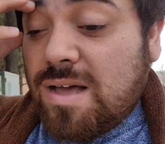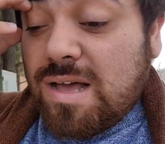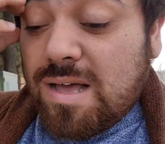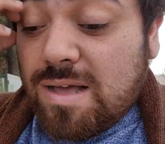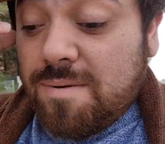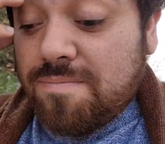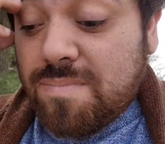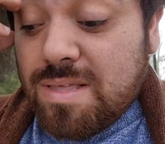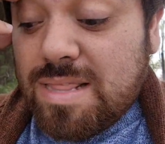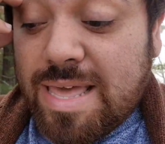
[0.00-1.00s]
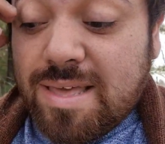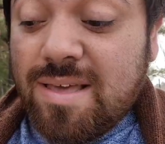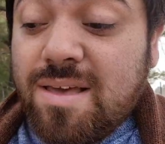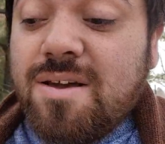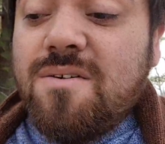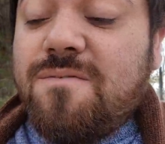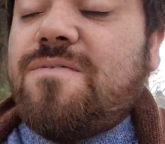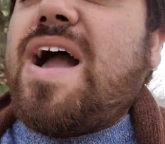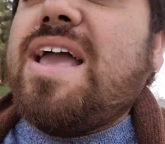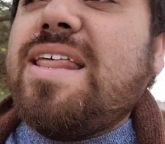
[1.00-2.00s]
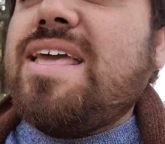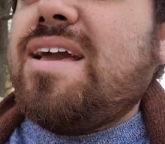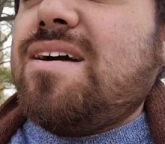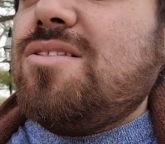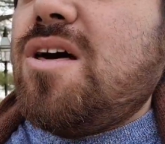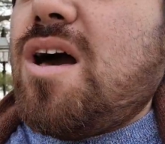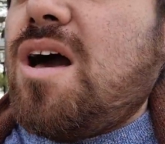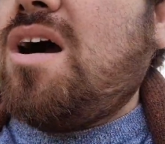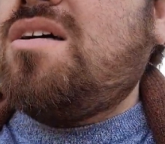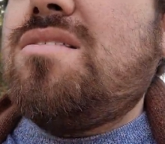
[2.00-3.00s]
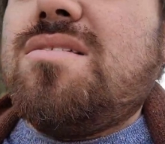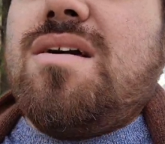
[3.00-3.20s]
um, like fighting a lot,